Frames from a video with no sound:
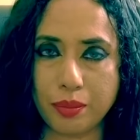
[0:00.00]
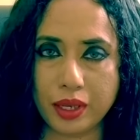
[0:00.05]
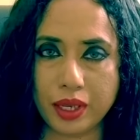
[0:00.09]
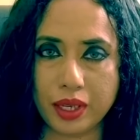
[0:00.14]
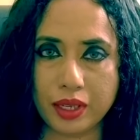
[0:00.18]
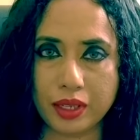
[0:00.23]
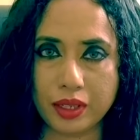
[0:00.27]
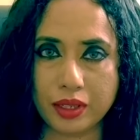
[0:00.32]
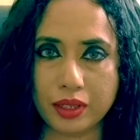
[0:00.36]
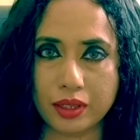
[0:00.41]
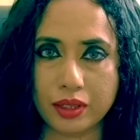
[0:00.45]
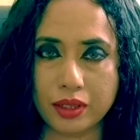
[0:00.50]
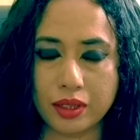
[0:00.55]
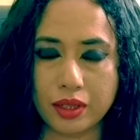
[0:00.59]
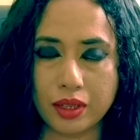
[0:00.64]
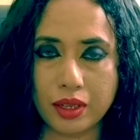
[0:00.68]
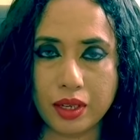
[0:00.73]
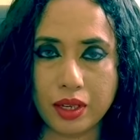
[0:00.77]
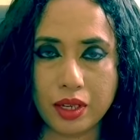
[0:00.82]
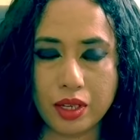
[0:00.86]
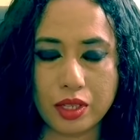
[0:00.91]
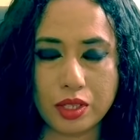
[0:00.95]
pain.
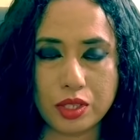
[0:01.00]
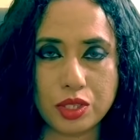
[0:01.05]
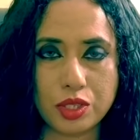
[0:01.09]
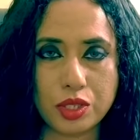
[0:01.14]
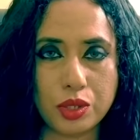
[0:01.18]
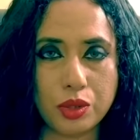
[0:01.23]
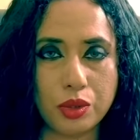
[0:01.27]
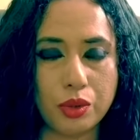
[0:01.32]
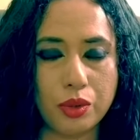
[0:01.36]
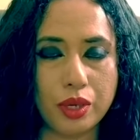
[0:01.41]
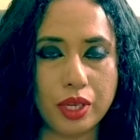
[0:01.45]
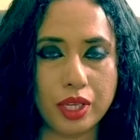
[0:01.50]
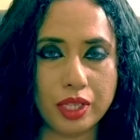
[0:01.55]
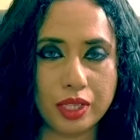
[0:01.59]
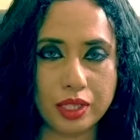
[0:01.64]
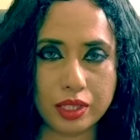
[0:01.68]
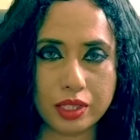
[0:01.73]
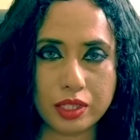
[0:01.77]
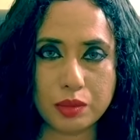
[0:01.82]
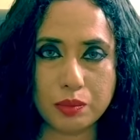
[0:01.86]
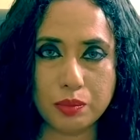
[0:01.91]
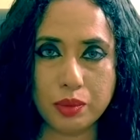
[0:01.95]
So in
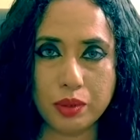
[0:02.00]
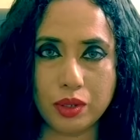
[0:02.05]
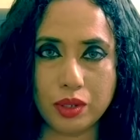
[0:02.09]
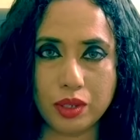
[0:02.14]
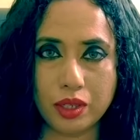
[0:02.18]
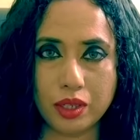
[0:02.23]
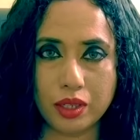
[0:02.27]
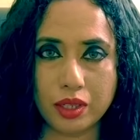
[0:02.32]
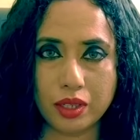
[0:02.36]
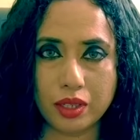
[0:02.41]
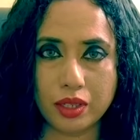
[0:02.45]
this book,